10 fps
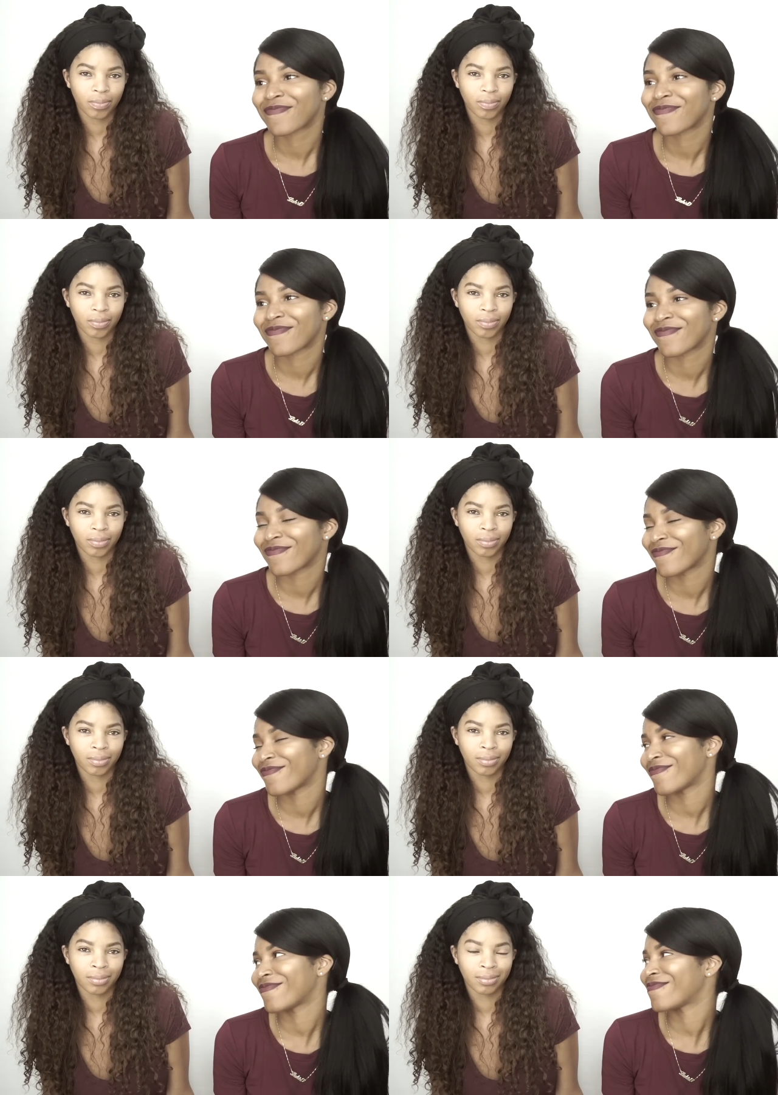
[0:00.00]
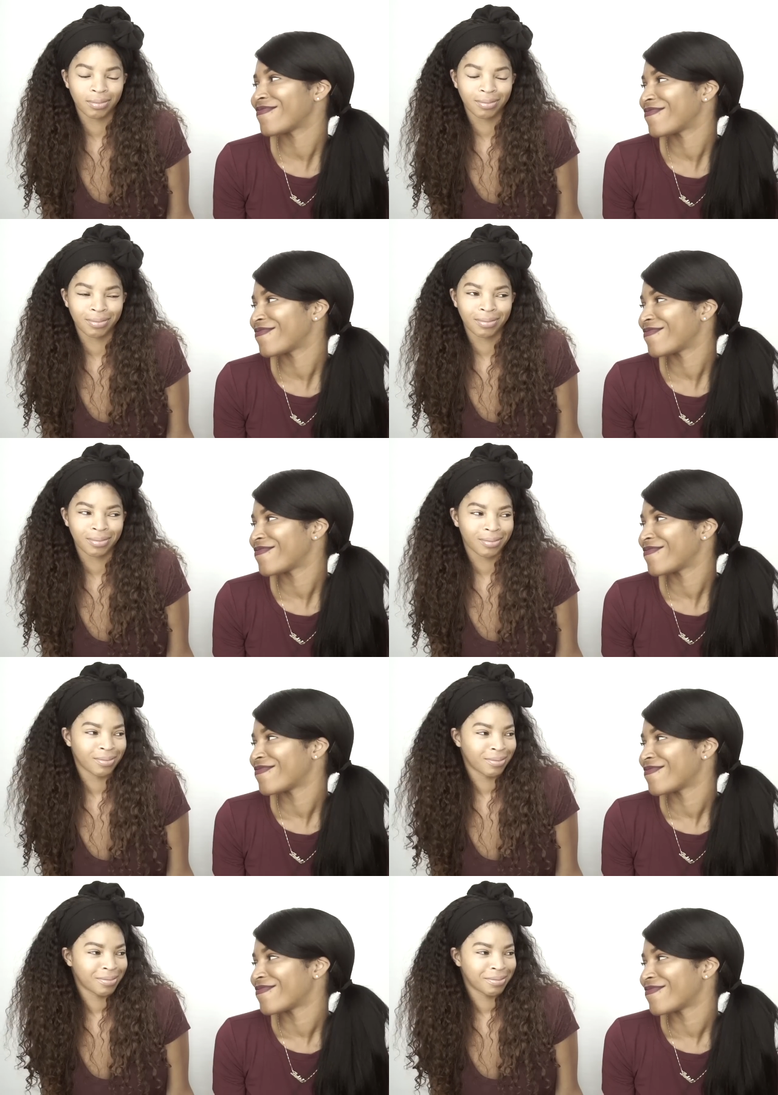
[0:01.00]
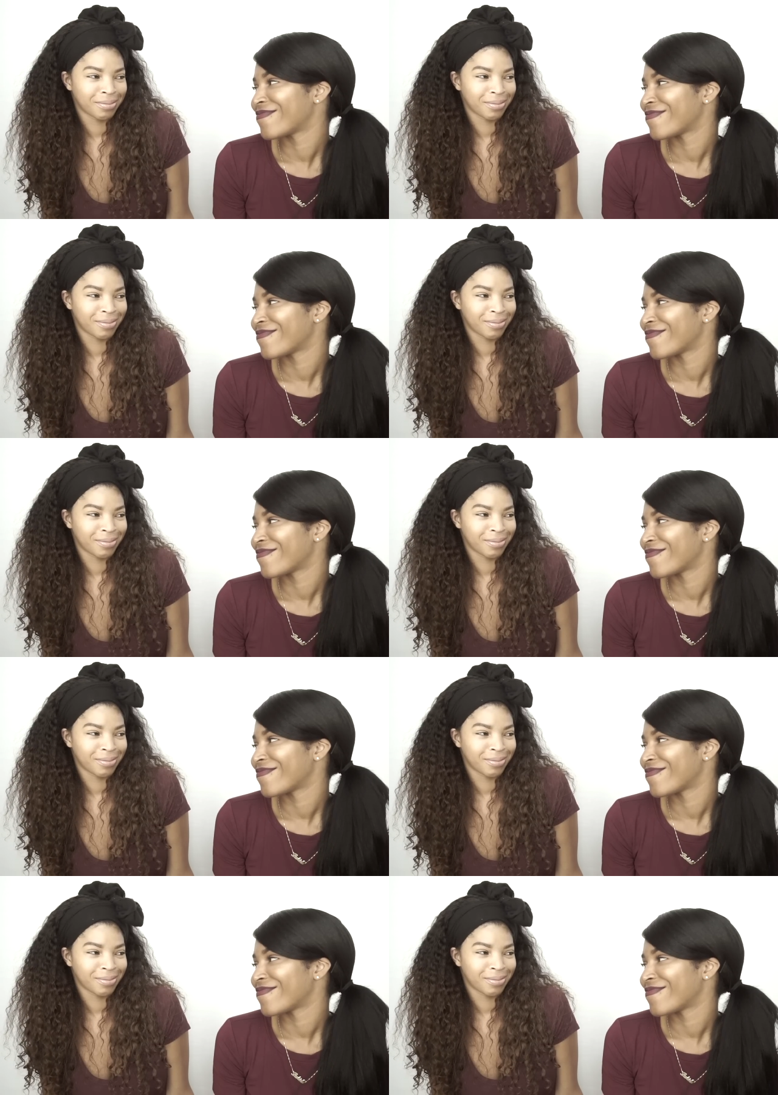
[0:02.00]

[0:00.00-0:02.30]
Nobody speaks.